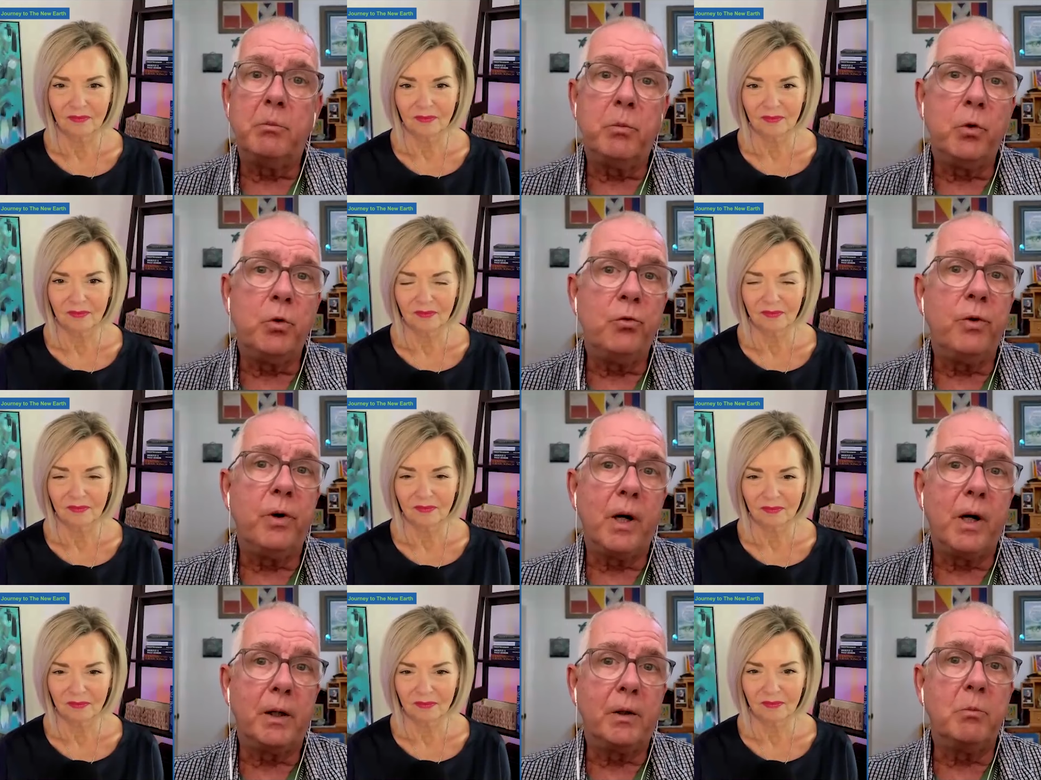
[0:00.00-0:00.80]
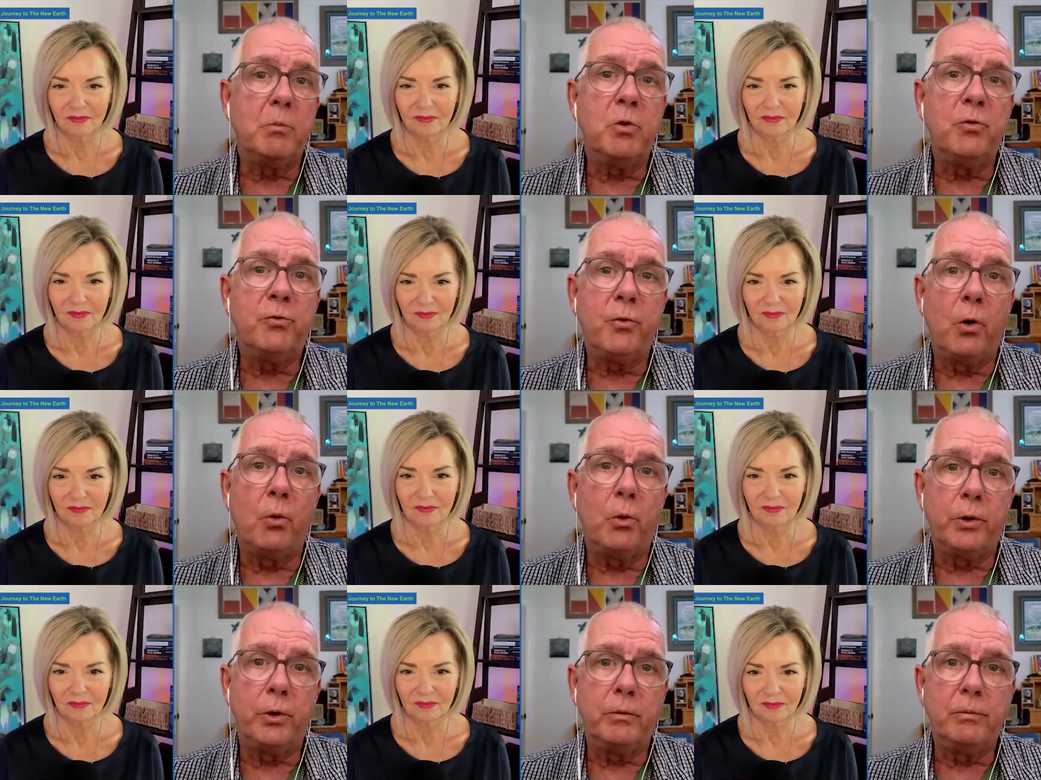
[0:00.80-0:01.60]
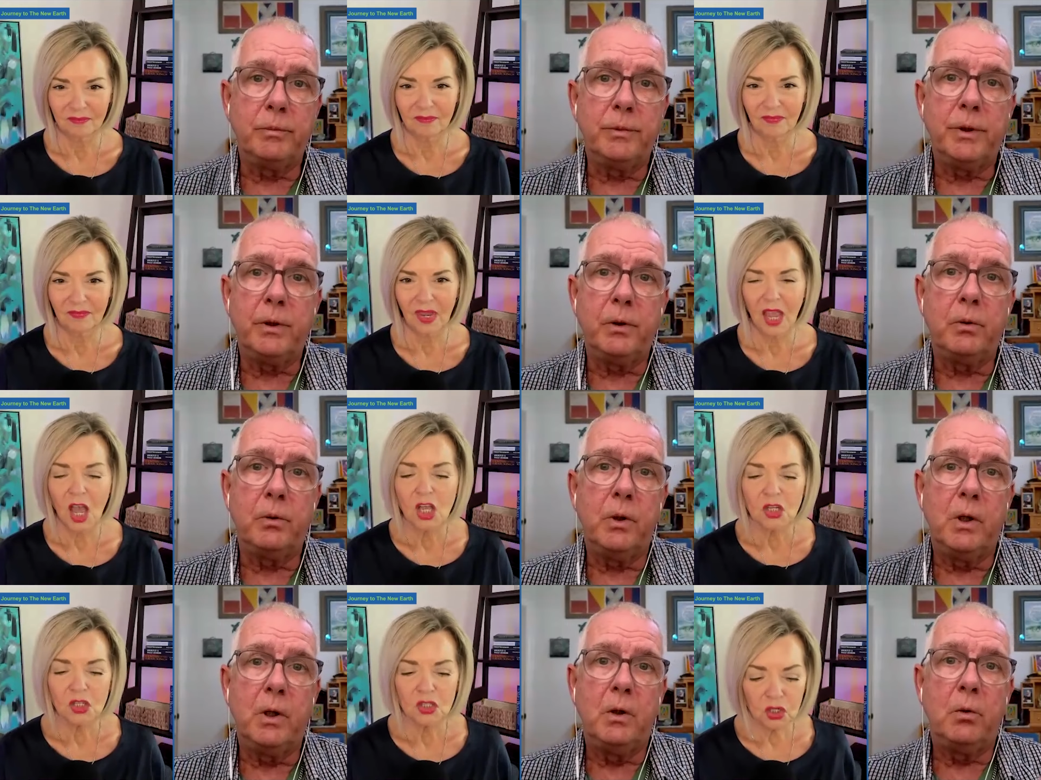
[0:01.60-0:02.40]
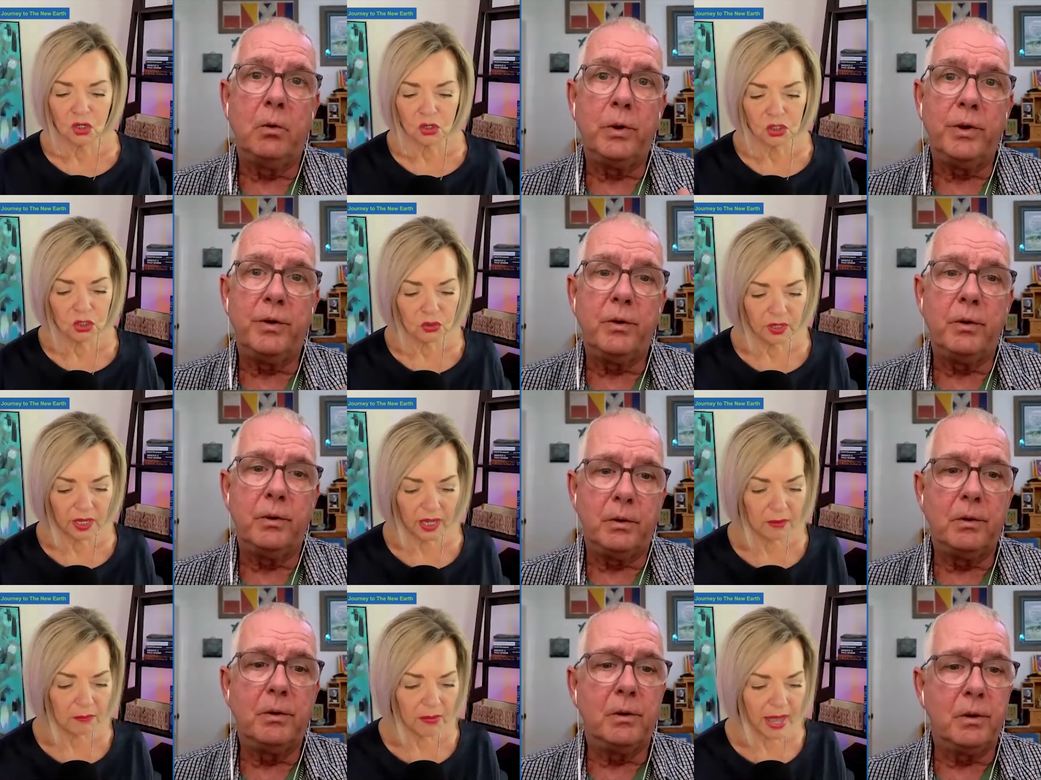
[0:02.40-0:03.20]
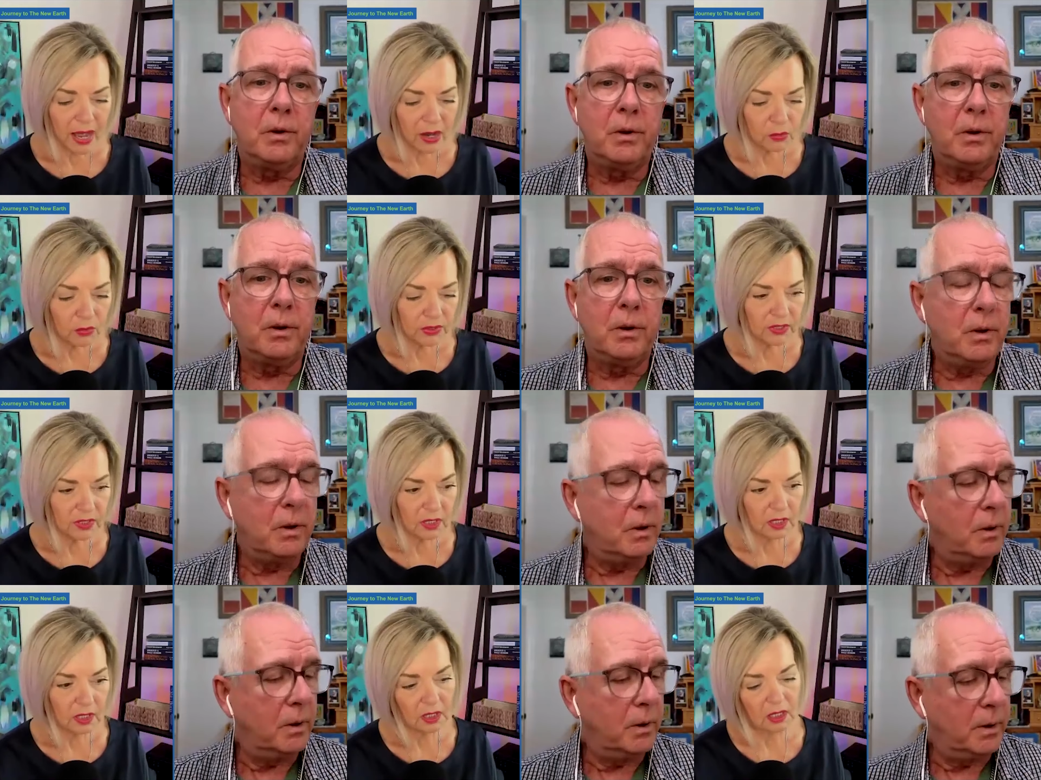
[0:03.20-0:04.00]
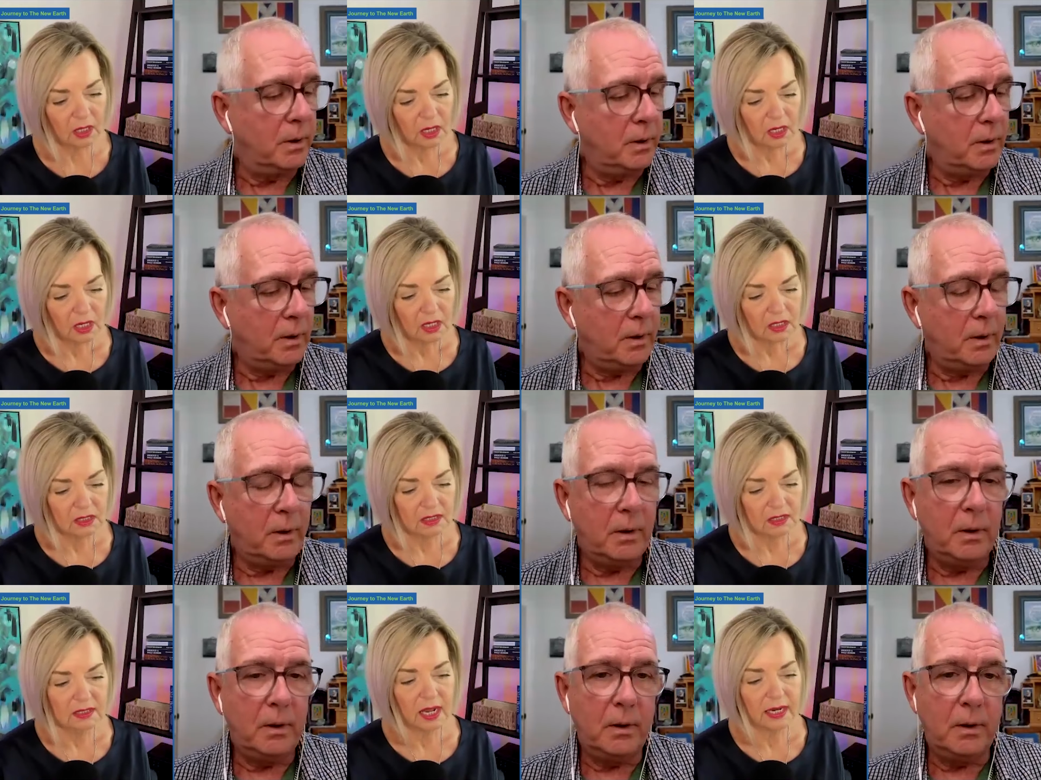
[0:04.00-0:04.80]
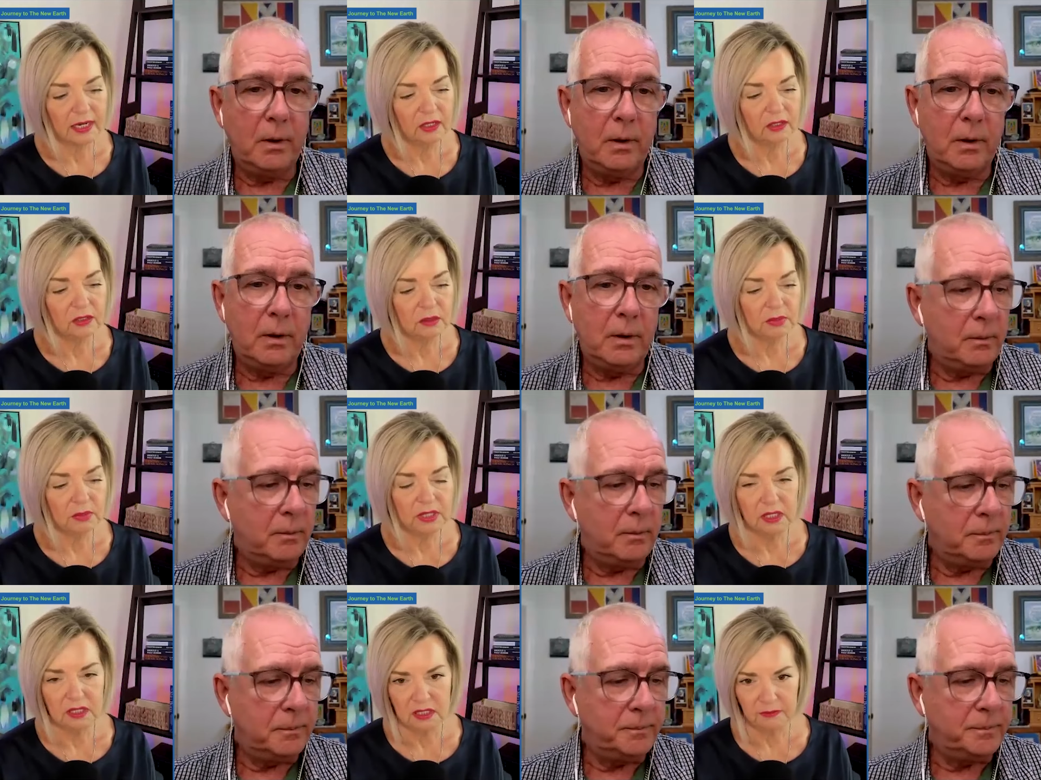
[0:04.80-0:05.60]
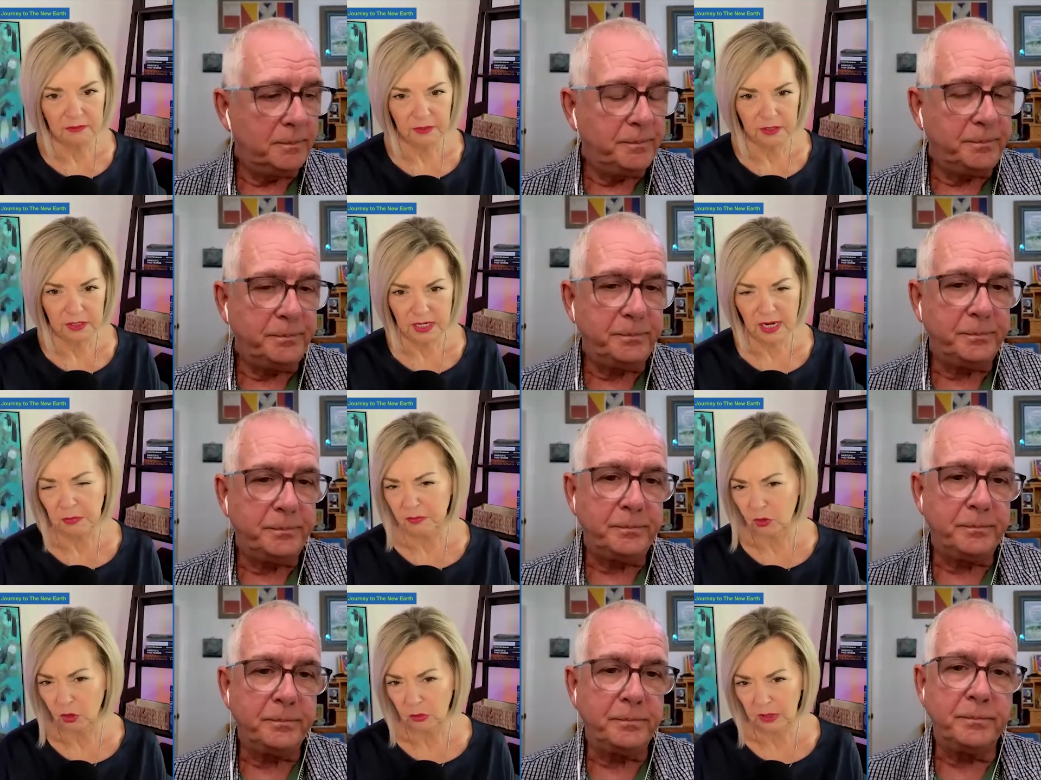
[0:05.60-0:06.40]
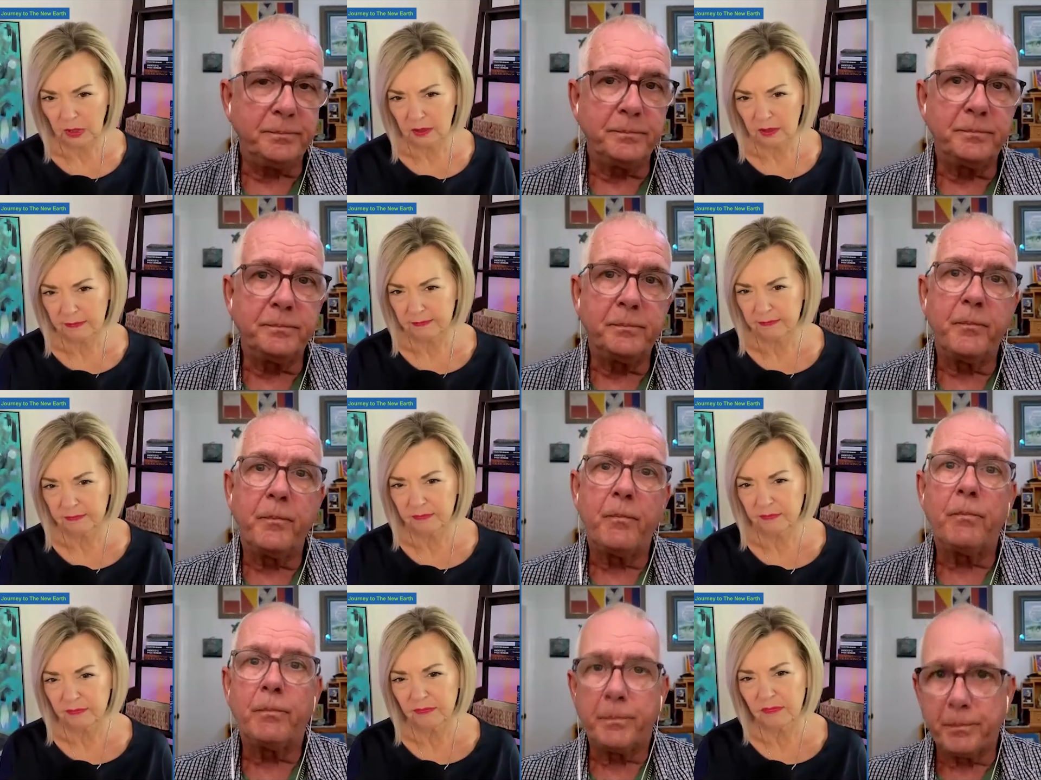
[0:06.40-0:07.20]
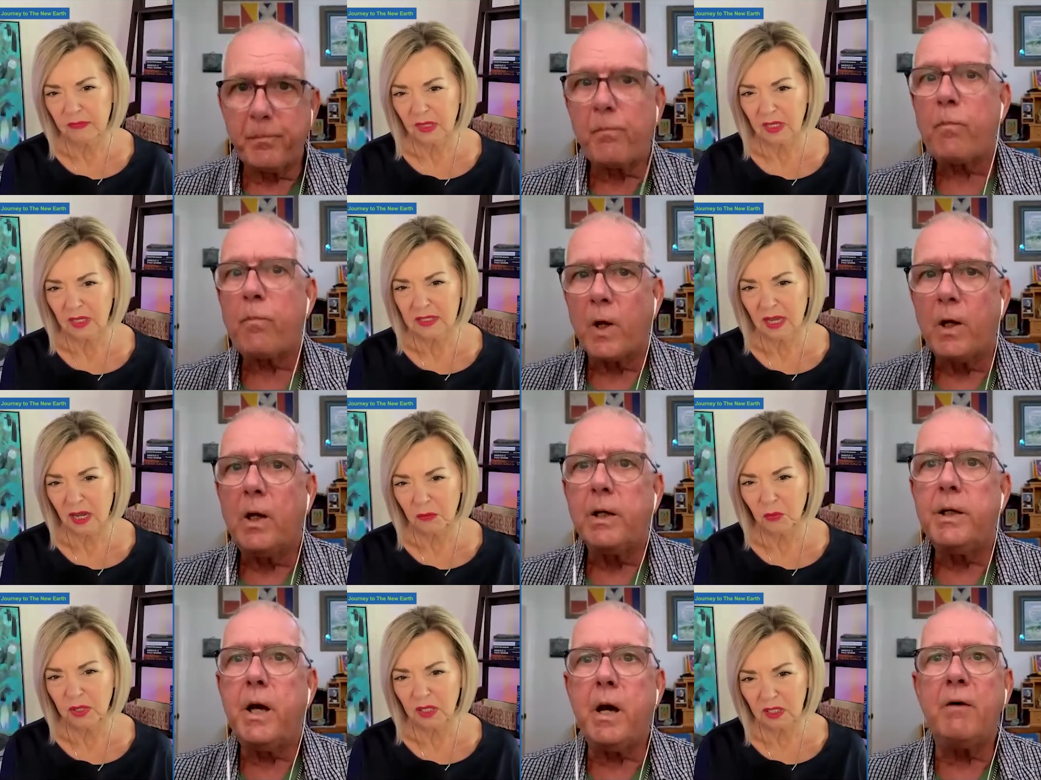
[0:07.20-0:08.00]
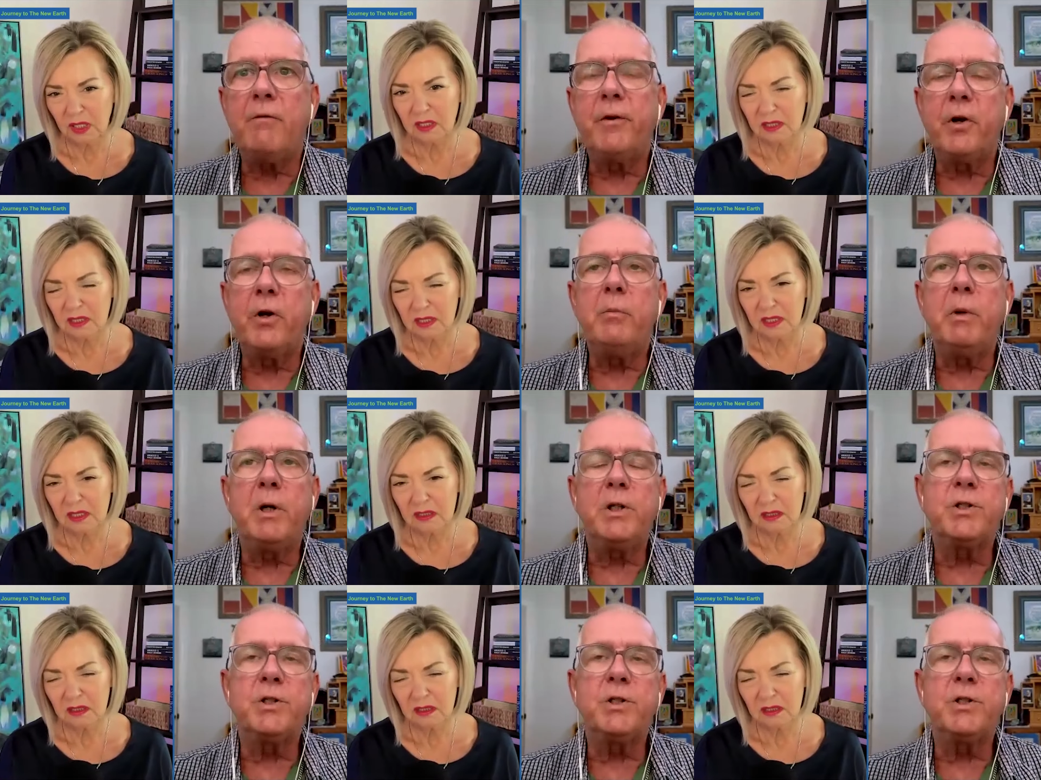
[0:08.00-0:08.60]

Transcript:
Speaker 1: move I can move forward, you know. So with, you
Speaker 2: came back with a desire to be a different type of human. Is that Yeah, very much